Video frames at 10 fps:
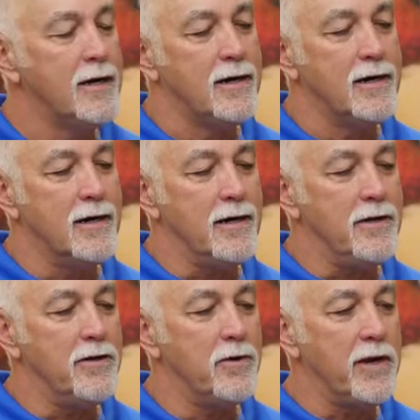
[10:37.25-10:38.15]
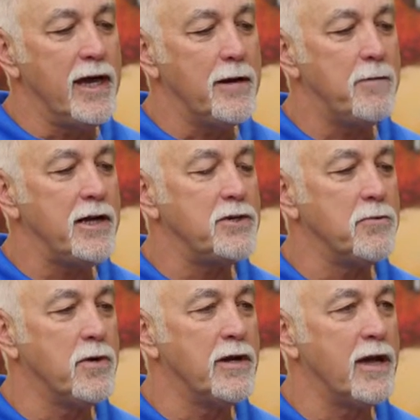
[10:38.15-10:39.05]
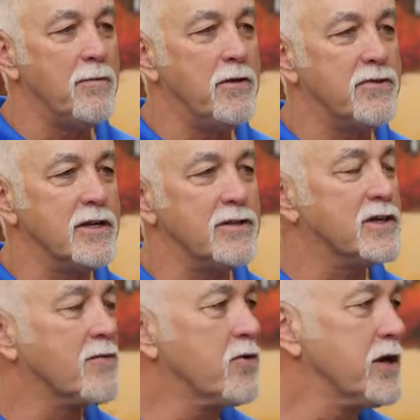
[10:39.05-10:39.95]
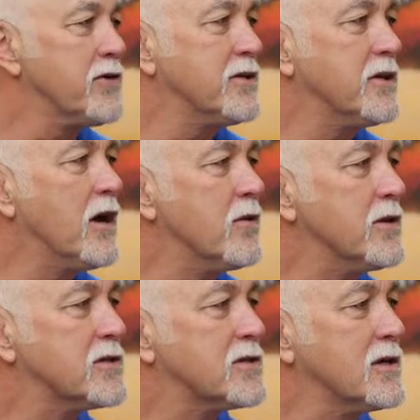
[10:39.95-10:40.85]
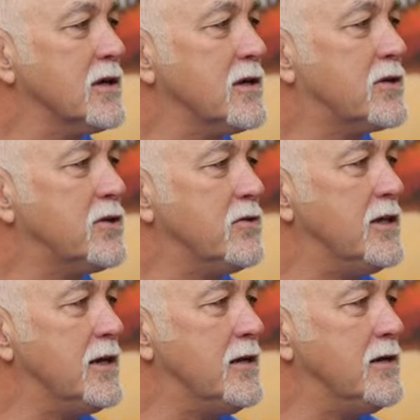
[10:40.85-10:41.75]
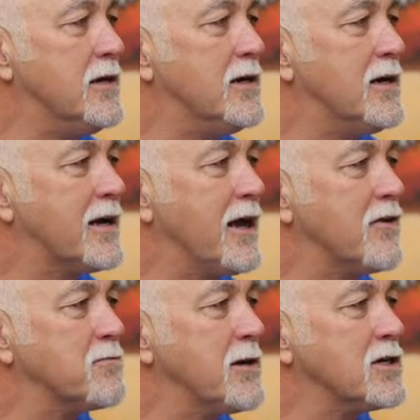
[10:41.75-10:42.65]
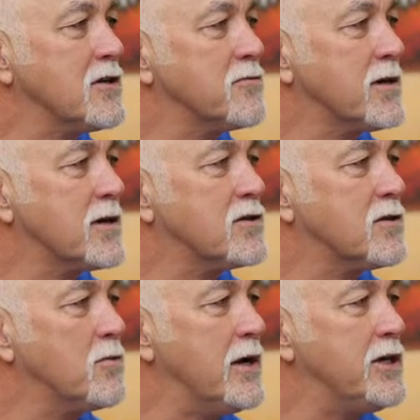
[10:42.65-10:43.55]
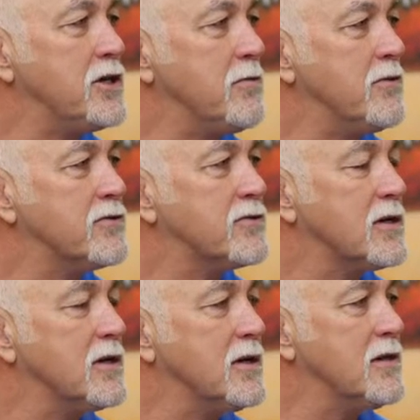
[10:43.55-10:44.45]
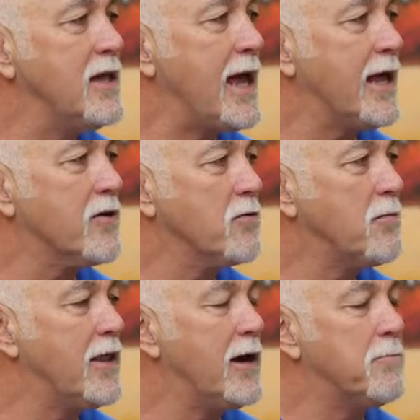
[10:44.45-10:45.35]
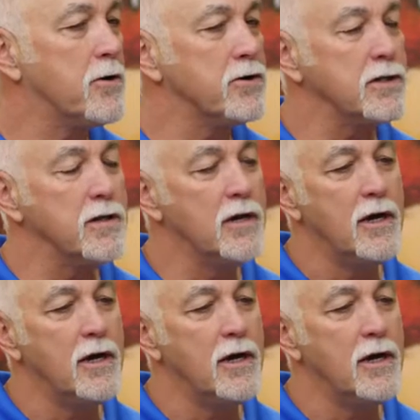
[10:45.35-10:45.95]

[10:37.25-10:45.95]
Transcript: We had a patient one time that sent several dozen donuts to the account specialist because of the way she was handled by that person.